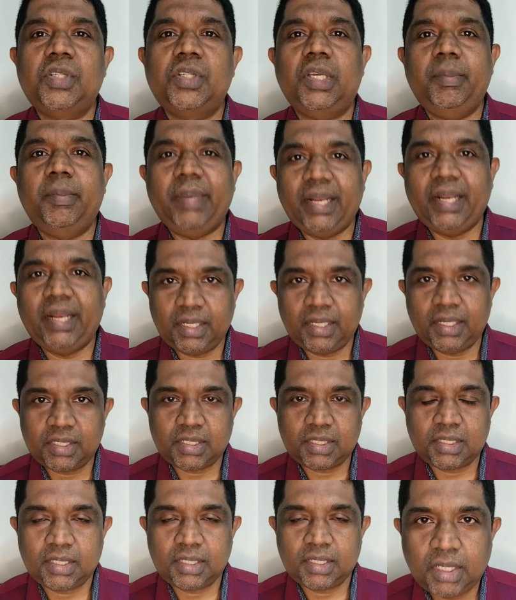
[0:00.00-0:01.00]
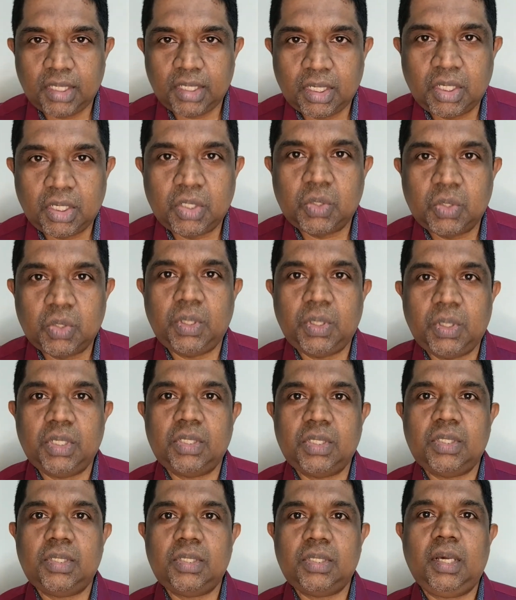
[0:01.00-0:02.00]
lists. So it
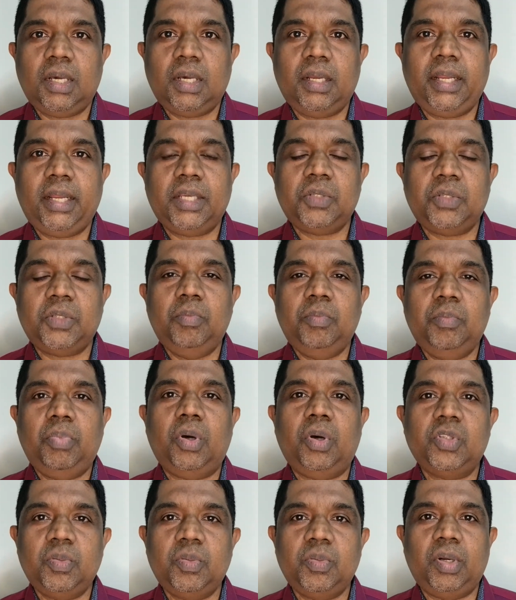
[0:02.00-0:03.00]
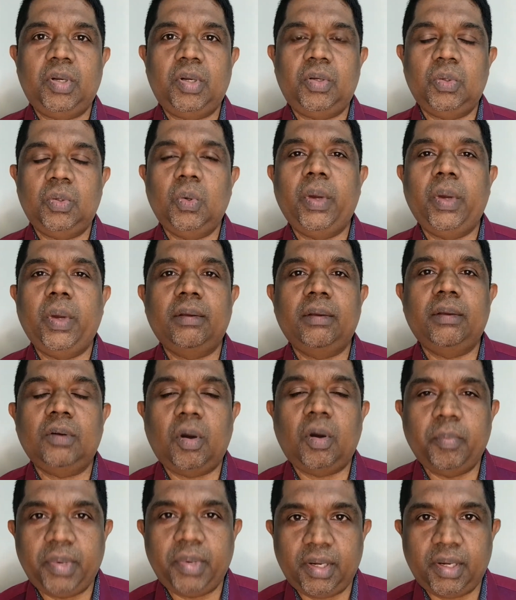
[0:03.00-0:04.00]
is next to impossible to go and
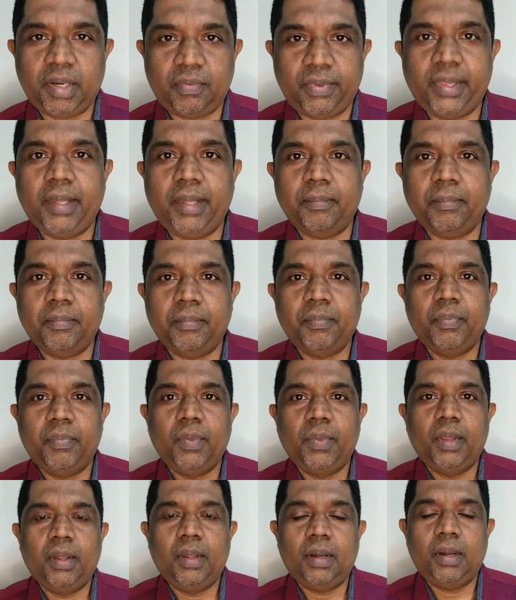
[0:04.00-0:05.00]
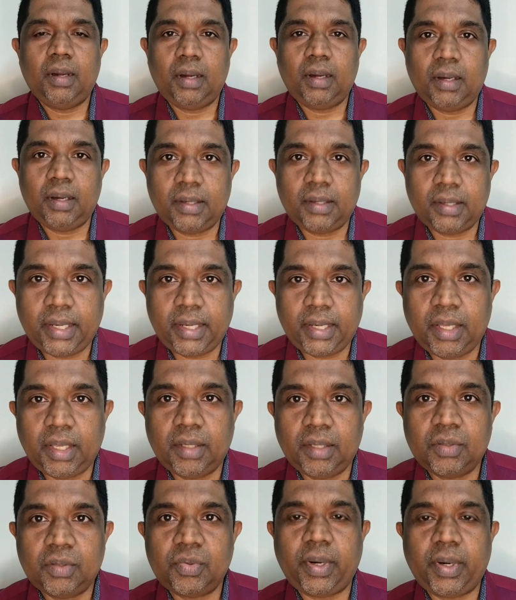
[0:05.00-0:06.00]
compete with them and
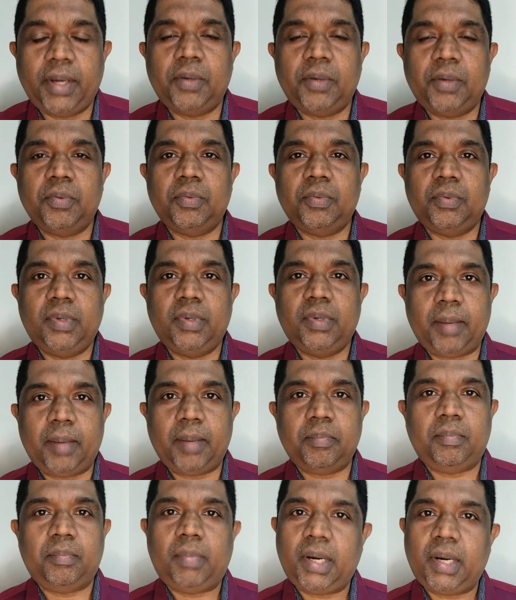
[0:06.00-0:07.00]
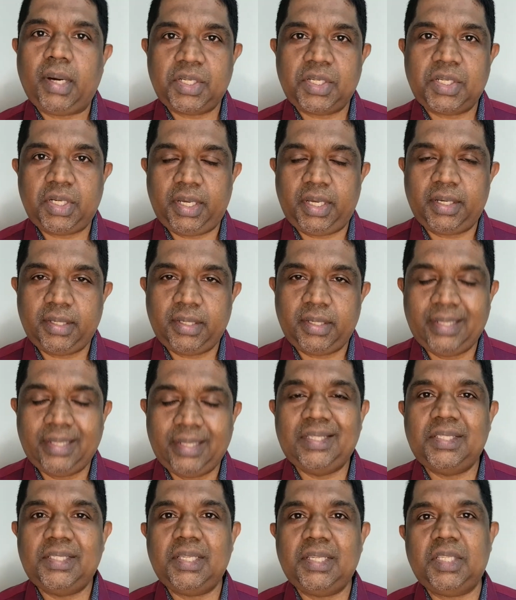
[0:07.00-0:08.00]
try to grab market share. And this
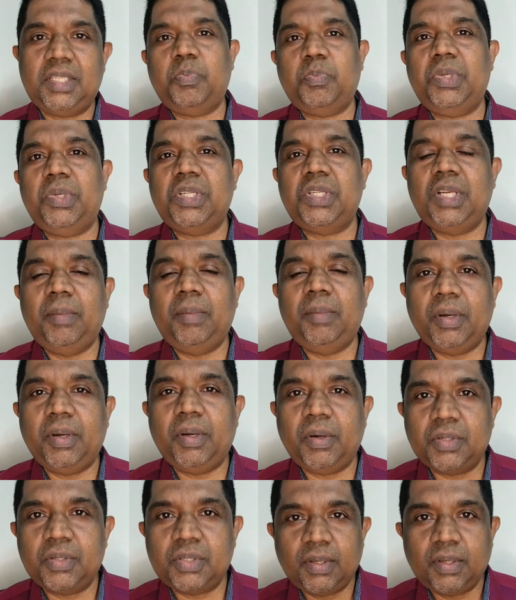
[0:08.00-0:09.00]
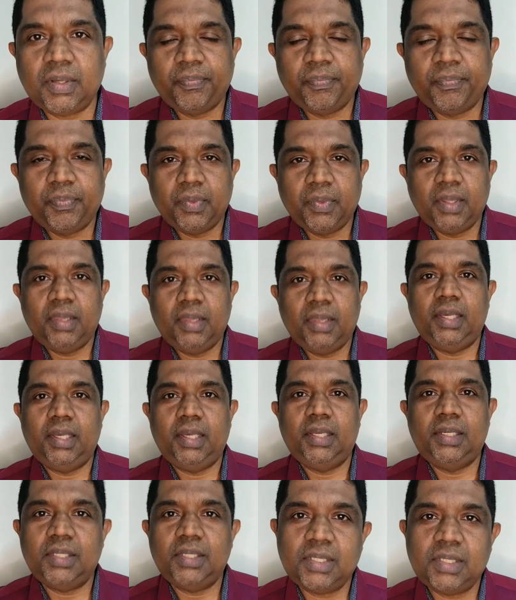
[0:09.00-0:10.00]
is especially because the
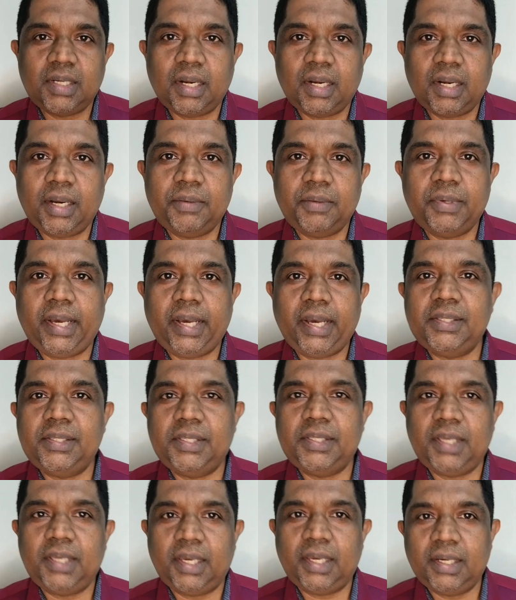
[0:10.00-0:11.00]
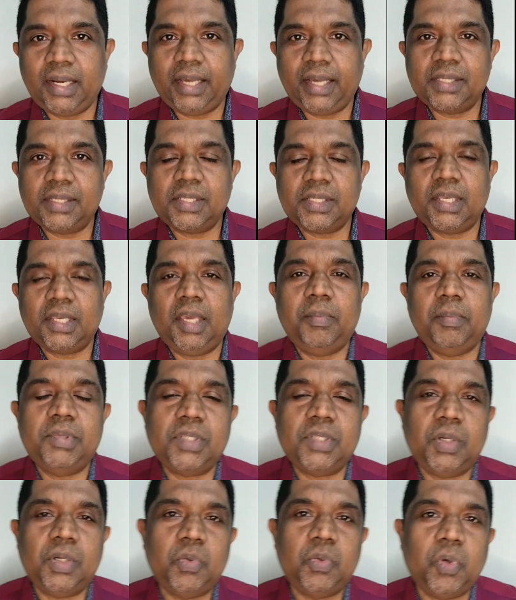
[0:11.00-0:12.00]
digital advertising landscape is
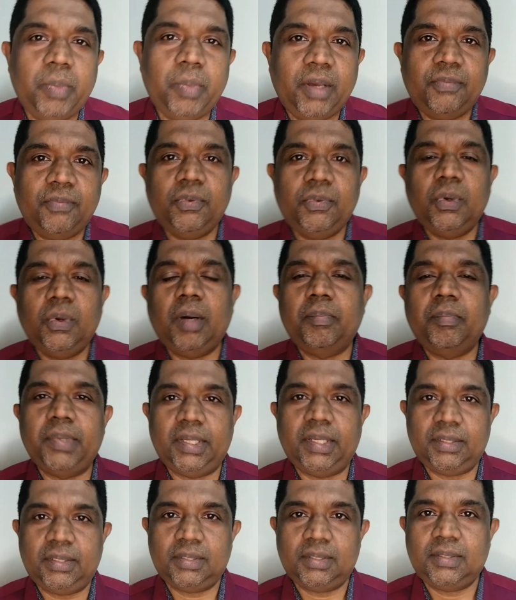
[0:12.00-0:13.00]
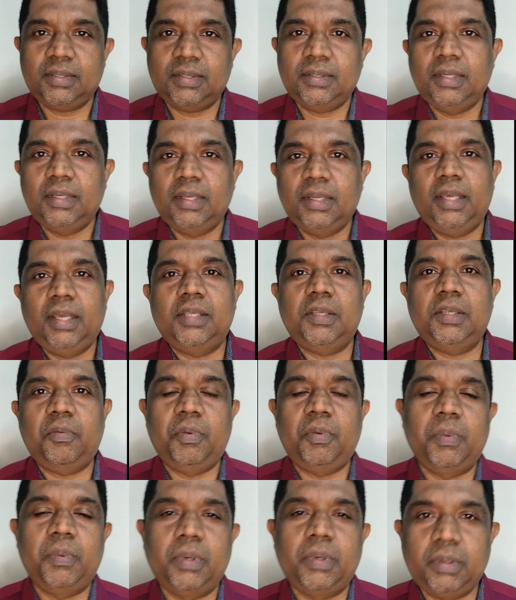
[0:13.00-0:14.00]
controlled by a few companies. As
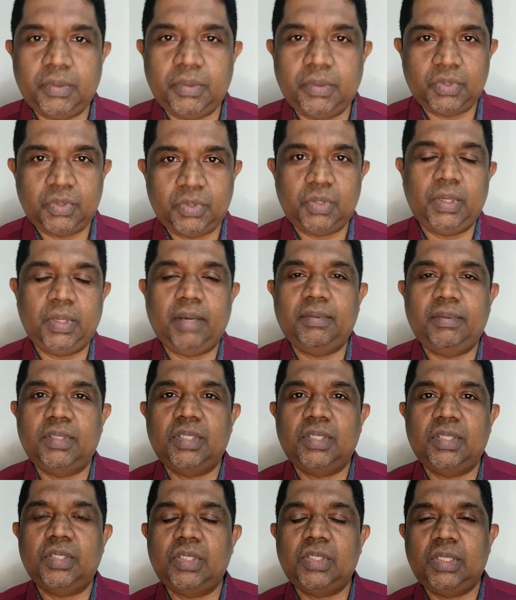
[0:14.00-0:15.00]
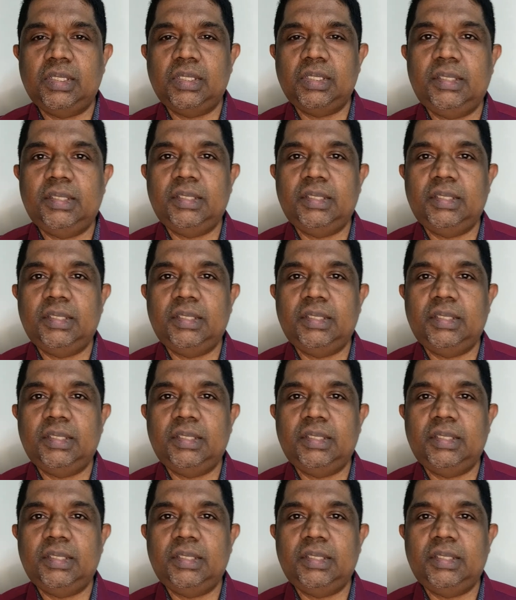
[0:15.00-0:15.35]
everyone knows, you have the search engines